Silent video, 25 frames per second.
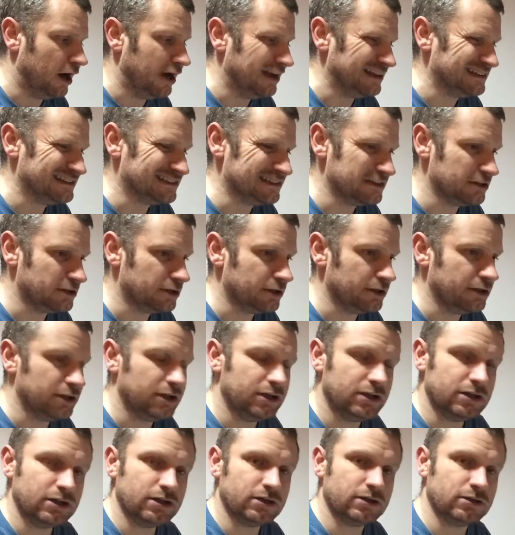It's at the
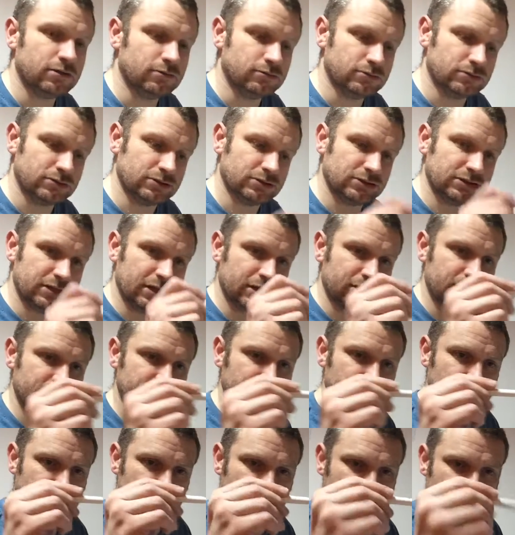closing
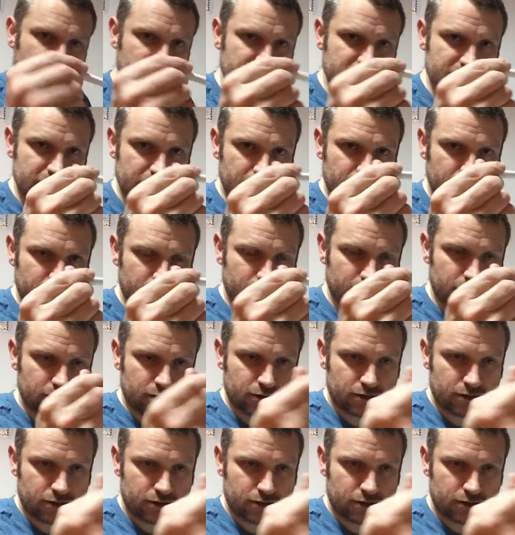section where the sill,